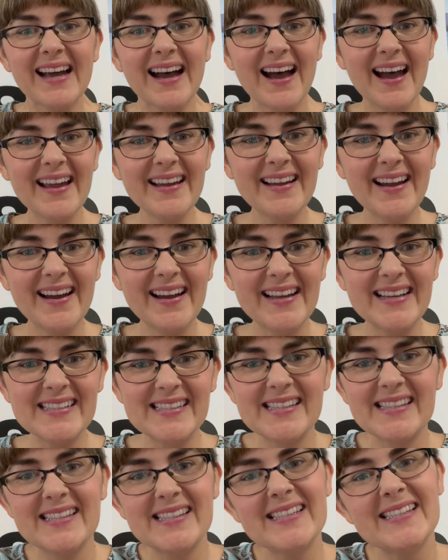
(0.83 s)
Hi
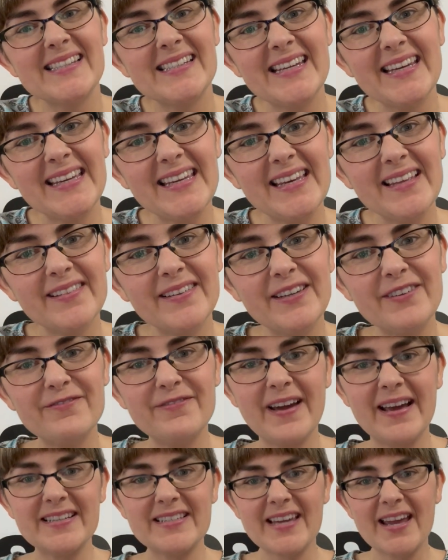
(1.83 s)
guys, this is Nikki, lead
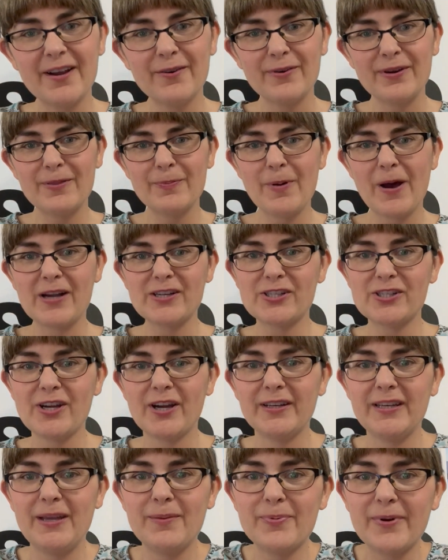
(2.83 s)
vet tech with Posh
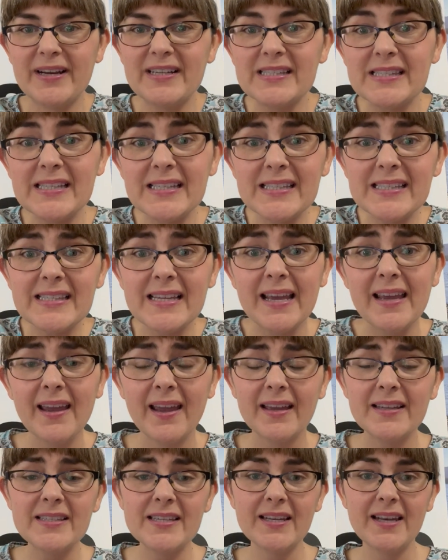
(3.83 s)
Dog Knee Braces,
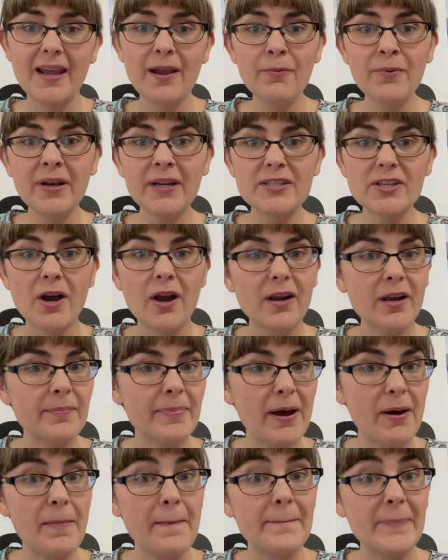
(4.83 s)
and today I want to talk
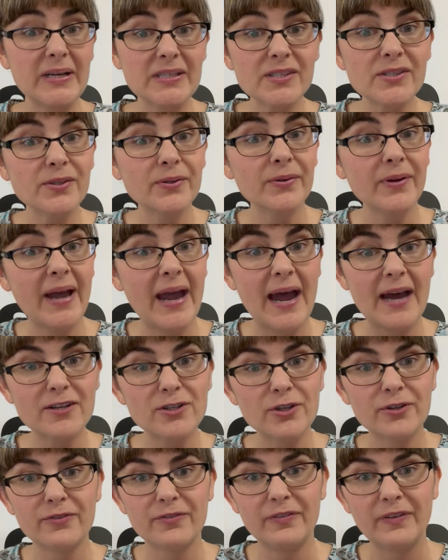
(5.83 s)
about muscle
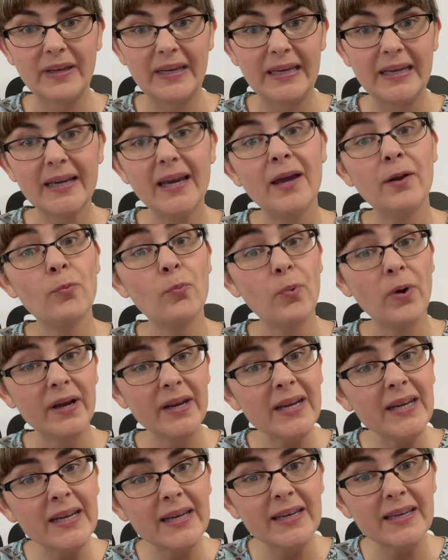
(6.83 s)
atrophy and what
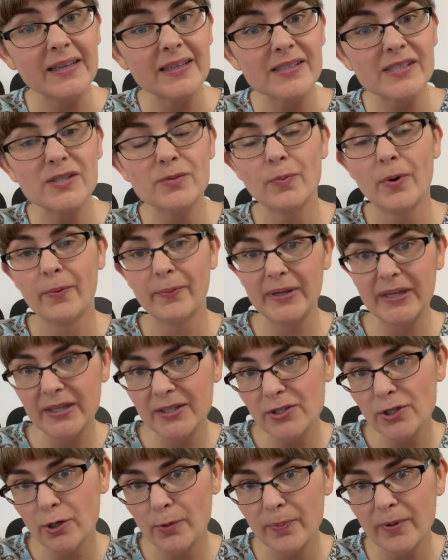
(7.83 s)
it is, what we
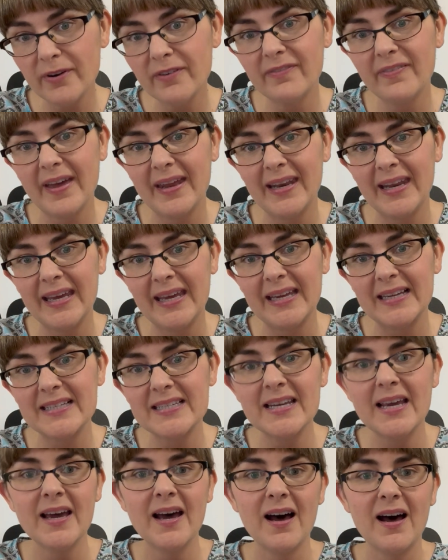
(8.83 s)
can do to prevent
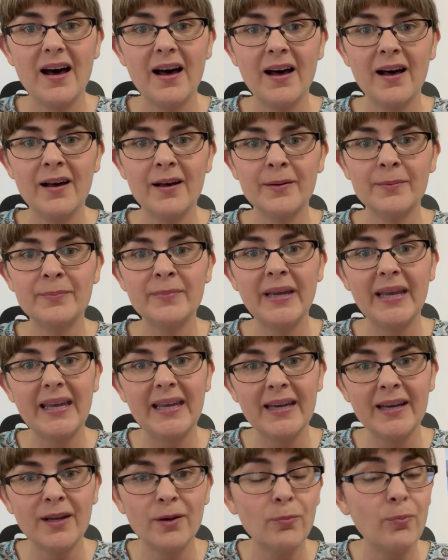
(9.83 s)
it,
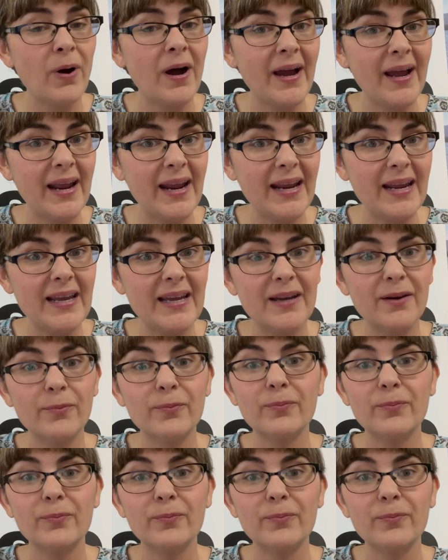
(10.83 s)
and why